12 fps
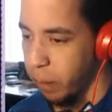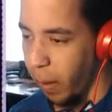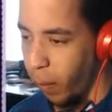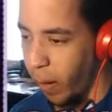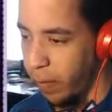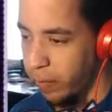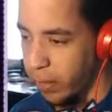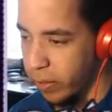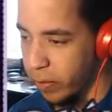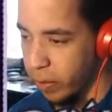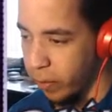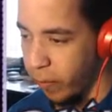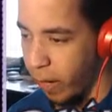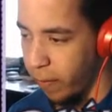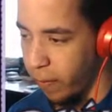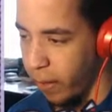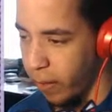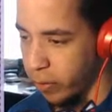My wife didn't
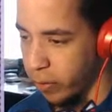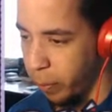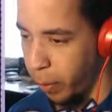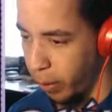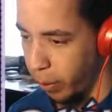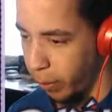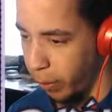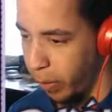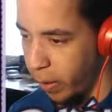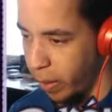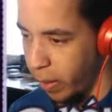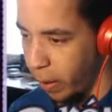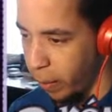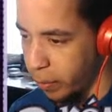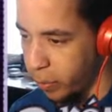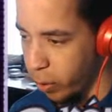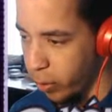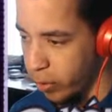survive Heather's birth. I was
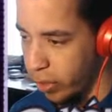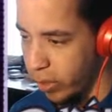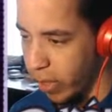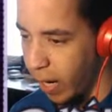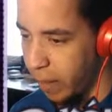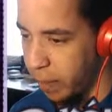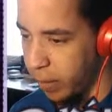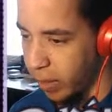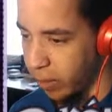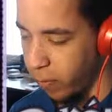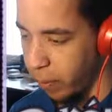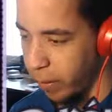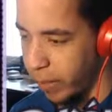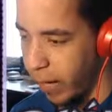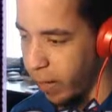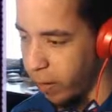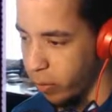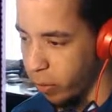told she died because of a
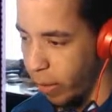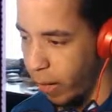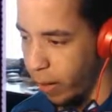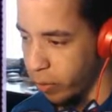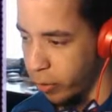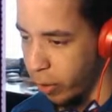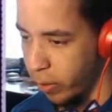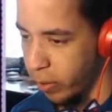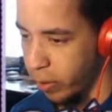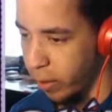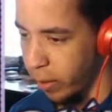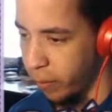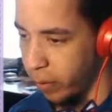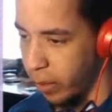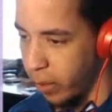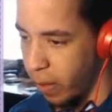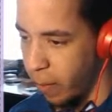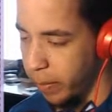mechanical error during the delivery.
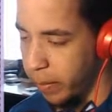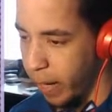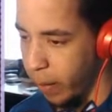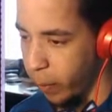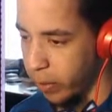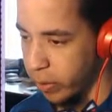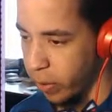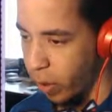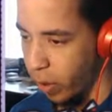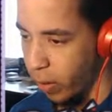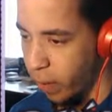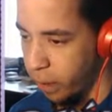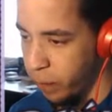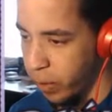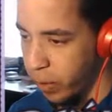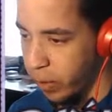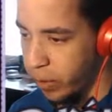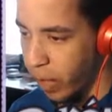That wasn't all.
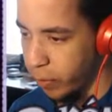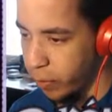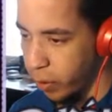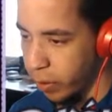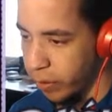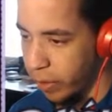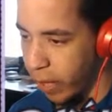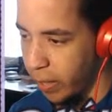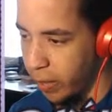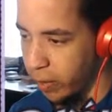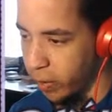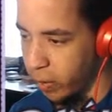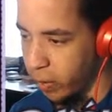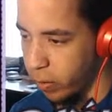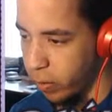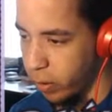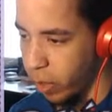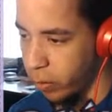The doctor assigned
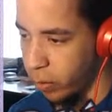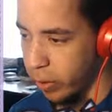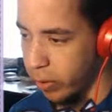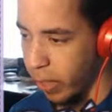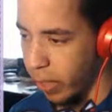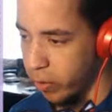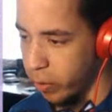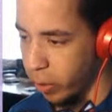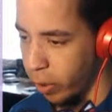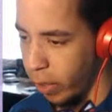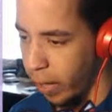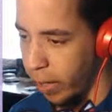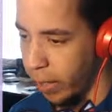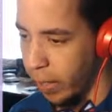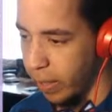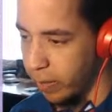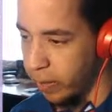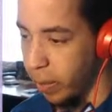the doctor assigned to her had
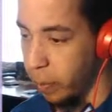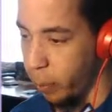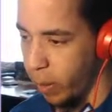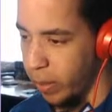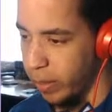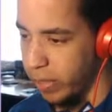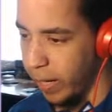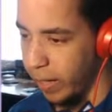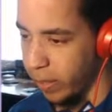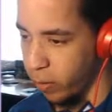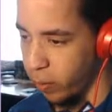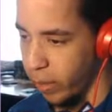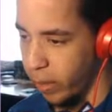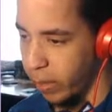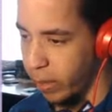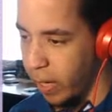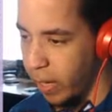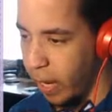at some point taken the ring
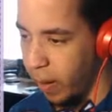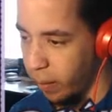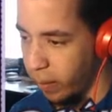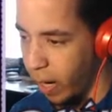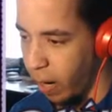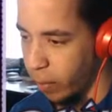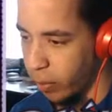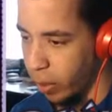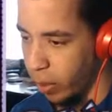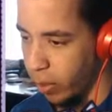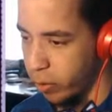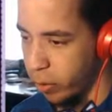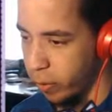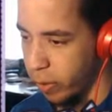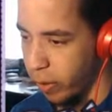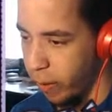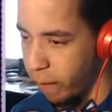and would not return it to me.